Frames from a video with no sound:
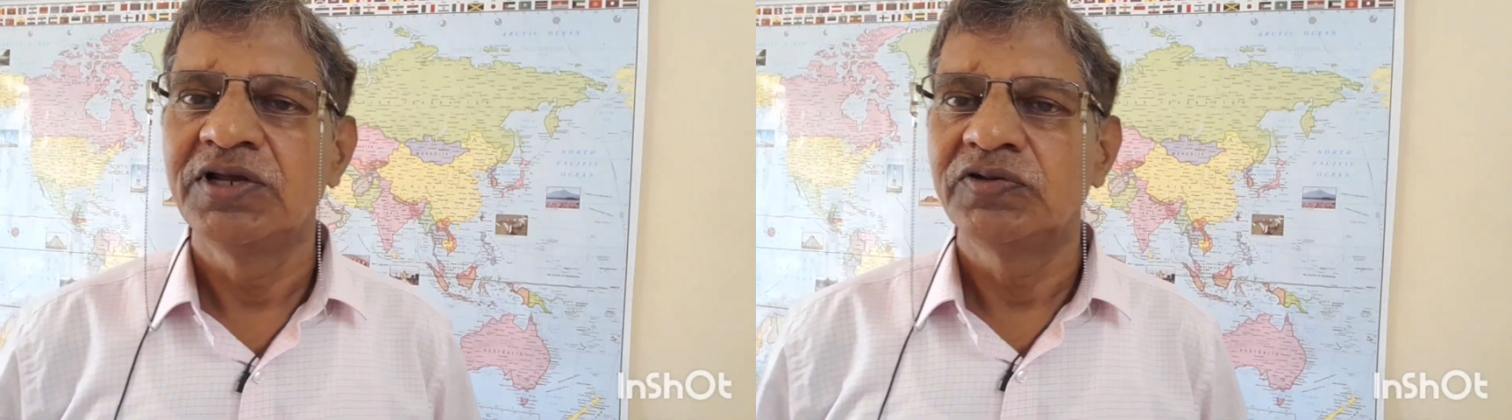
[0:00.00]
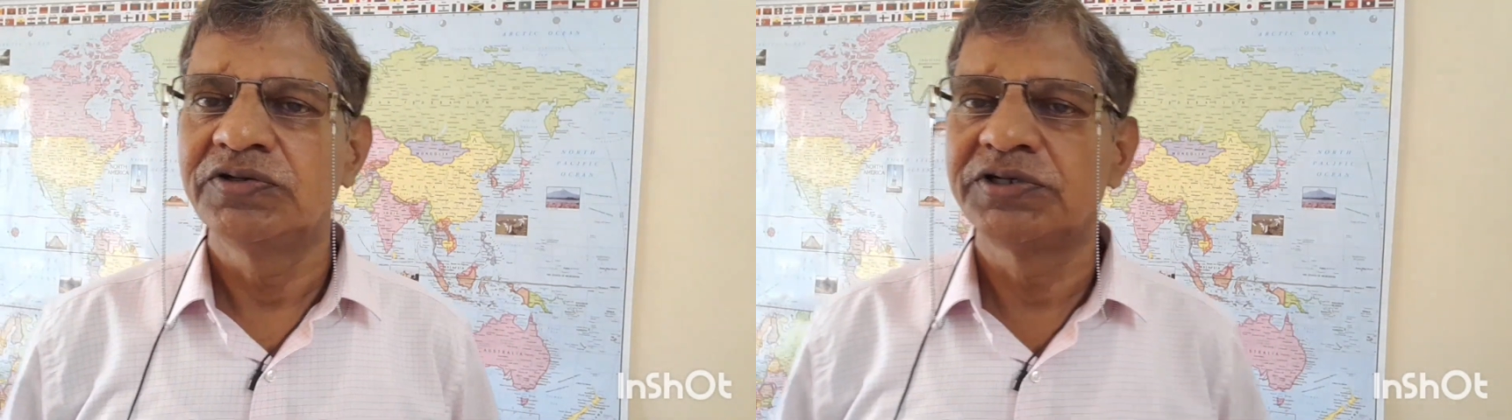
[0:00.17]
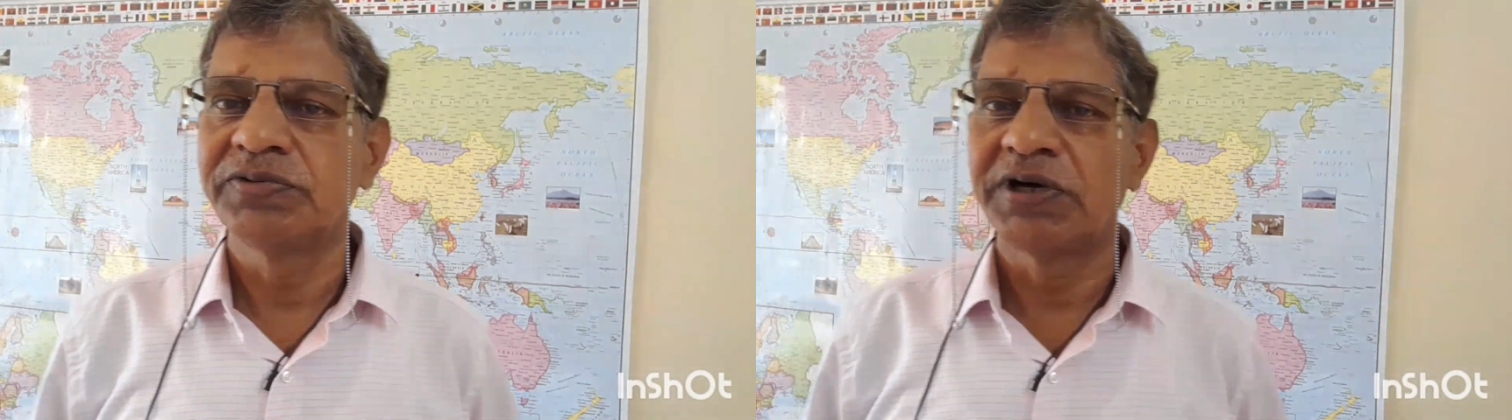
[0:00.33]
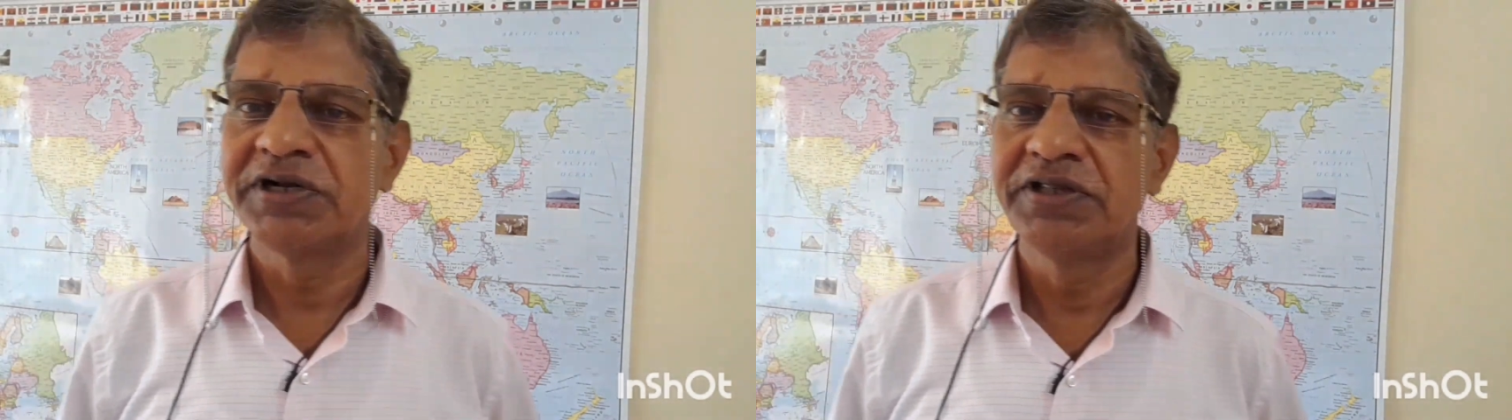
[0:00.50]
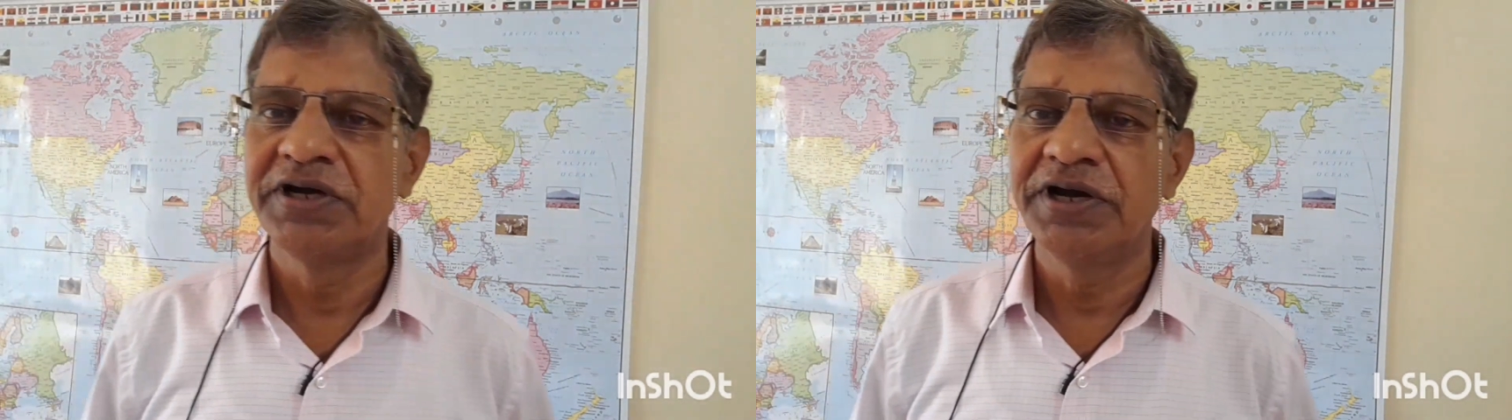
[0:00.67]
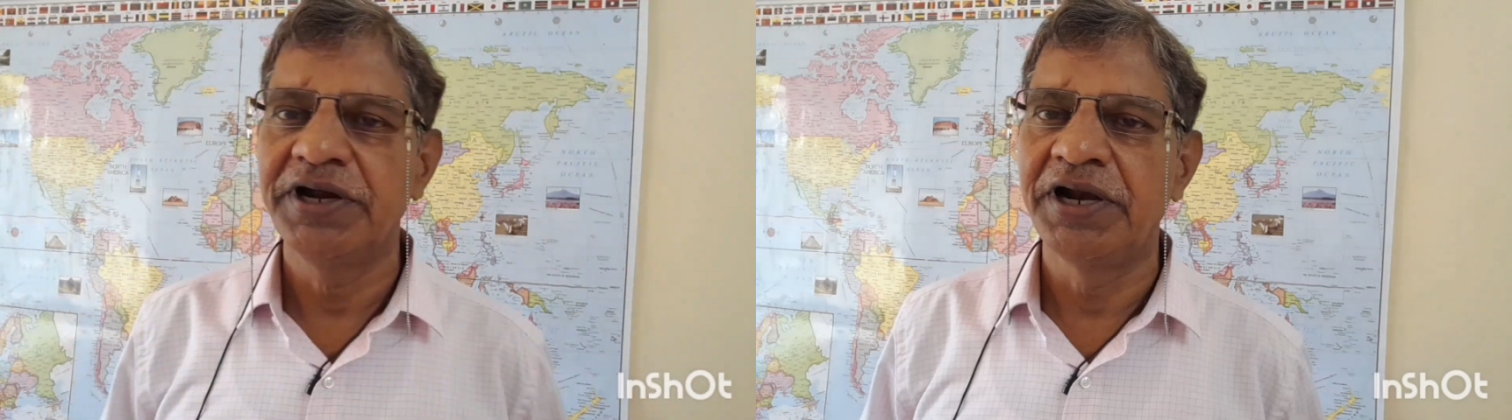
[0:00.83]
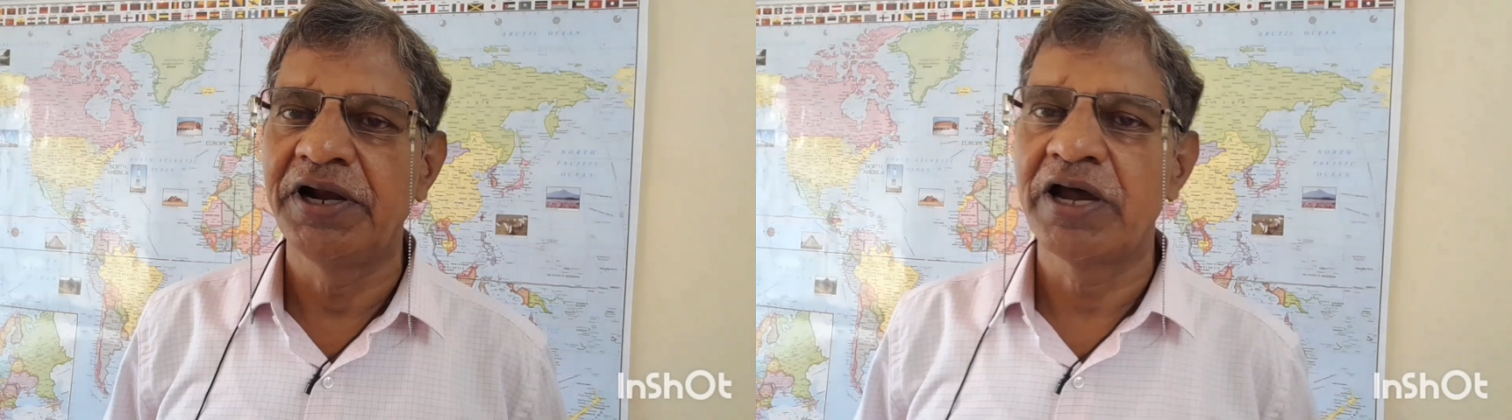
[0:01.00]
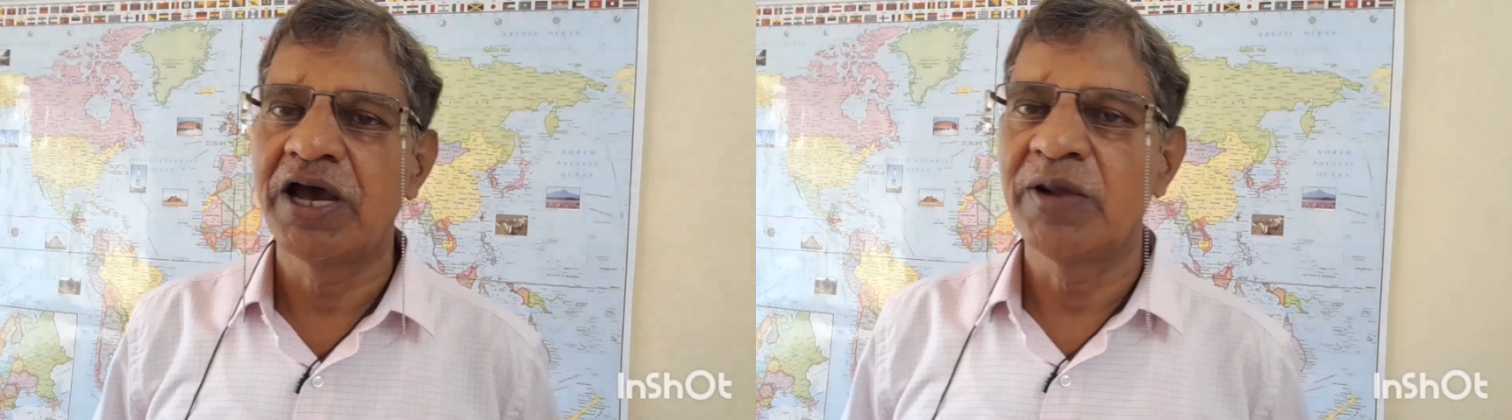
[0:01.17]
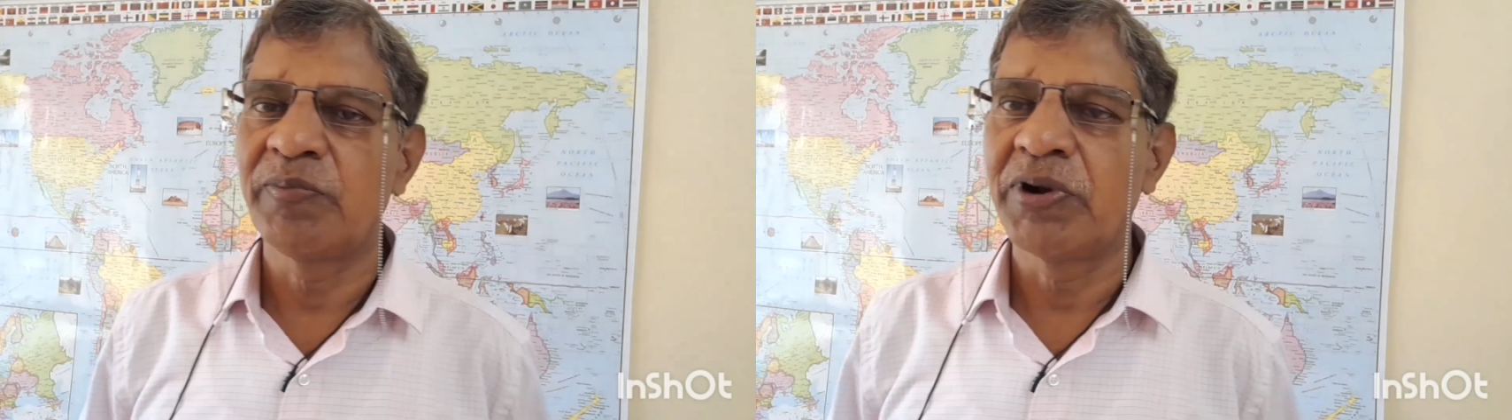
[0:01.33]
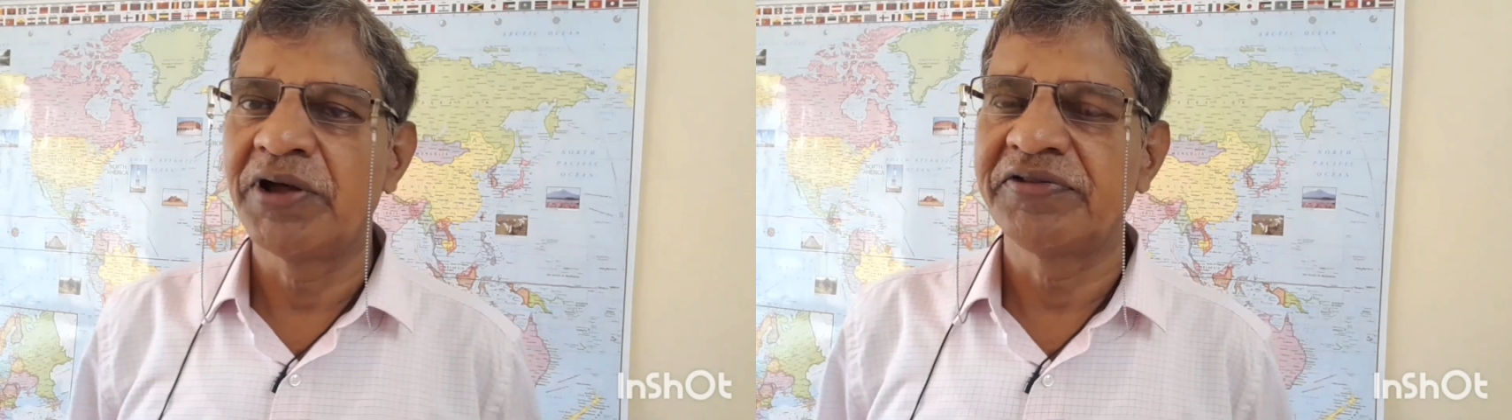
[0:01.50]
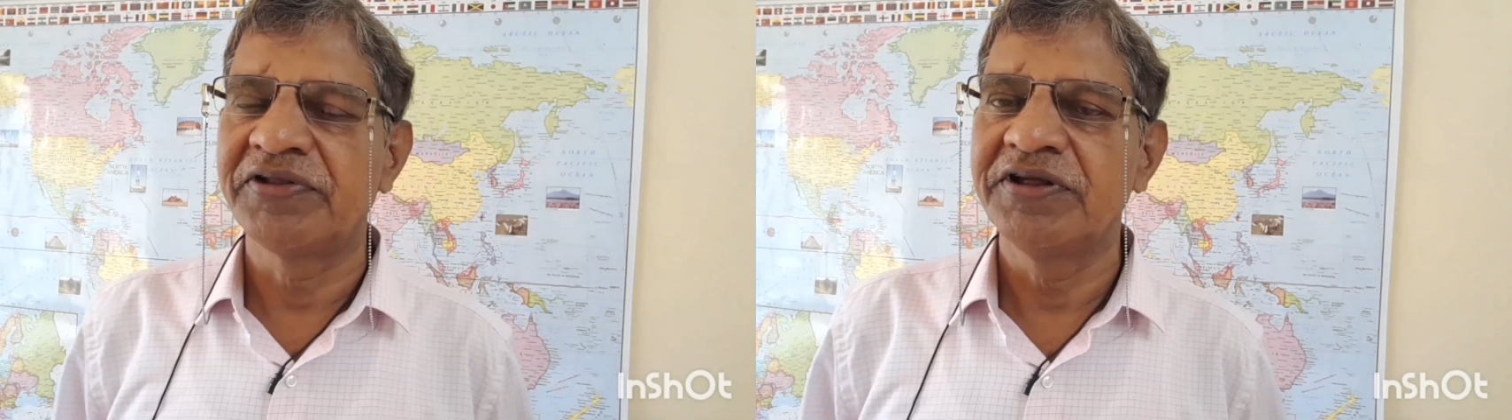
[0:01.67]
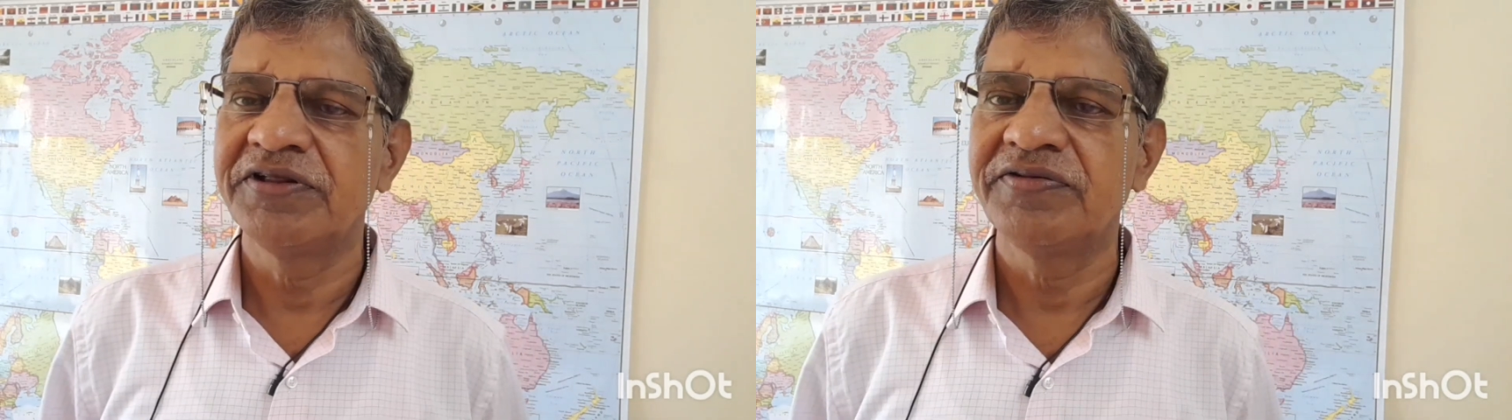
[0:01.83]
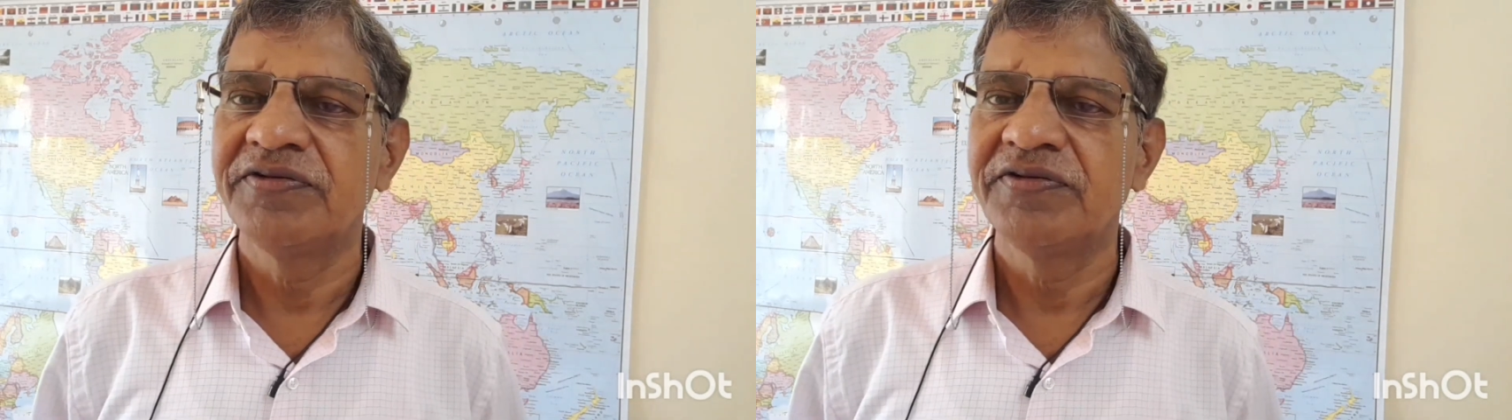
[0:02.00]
This is what is the entire process